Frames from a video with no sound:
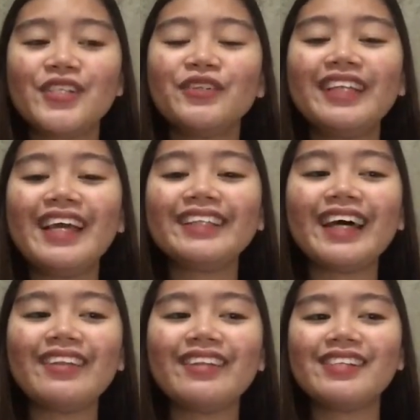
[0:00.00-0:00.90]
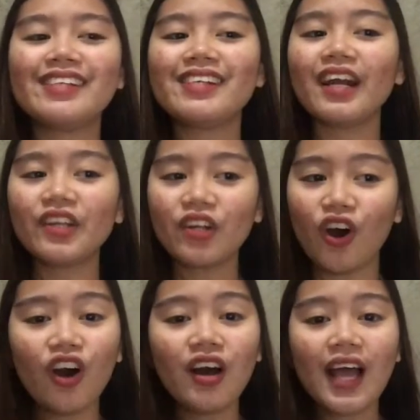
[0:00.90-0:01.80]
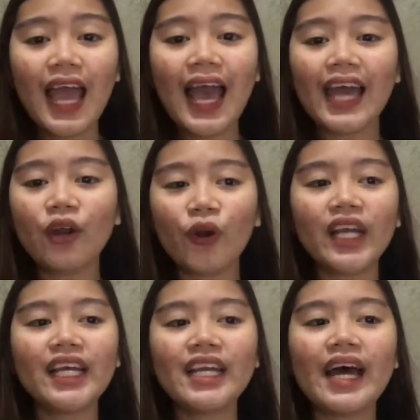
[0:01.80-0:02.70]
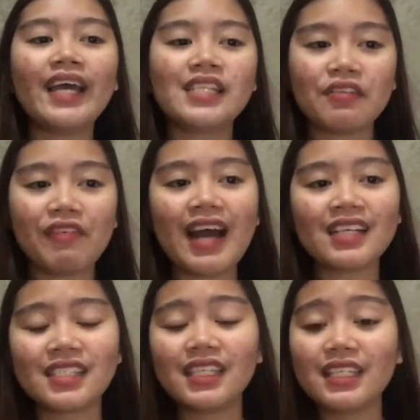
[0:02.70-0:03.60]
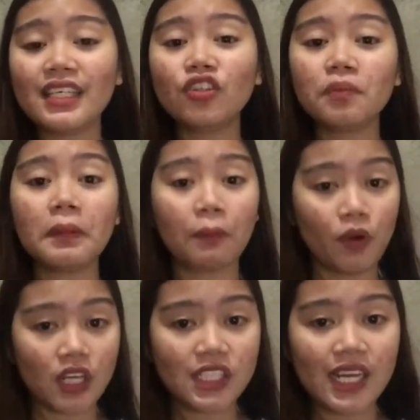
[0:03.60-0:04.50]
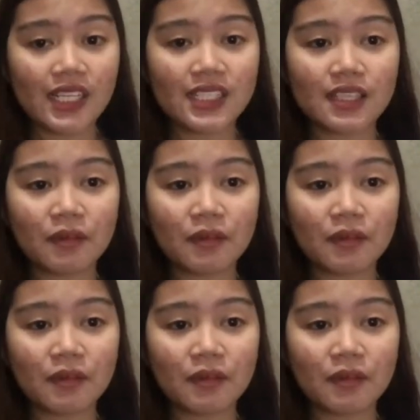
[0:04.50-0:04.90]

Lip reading: So data, this is a raw and organized facts that need to be processed.